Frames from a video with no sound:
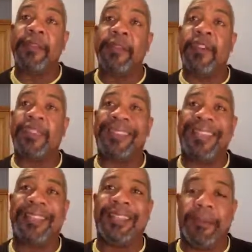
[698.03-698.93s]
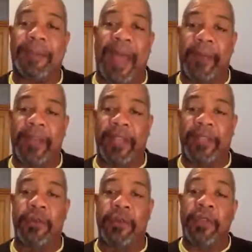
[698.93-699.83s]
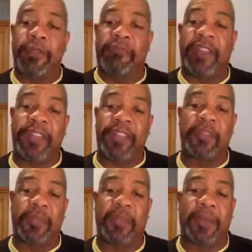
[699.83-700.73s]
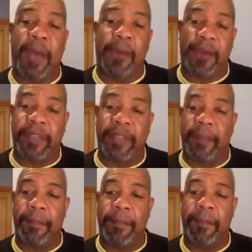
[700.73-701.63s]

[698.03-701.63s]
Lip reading: because they see the power in you that resonates with the power in them.